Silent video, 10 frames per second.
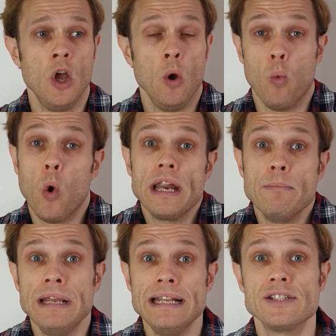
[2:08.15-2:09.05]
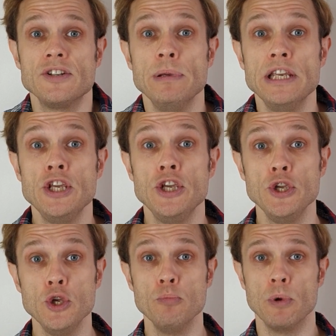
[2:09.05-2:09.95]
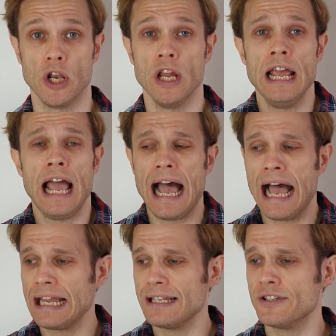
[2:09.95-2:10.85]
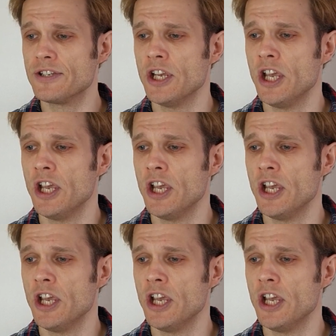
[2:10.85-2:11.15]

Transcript: what it means to be human and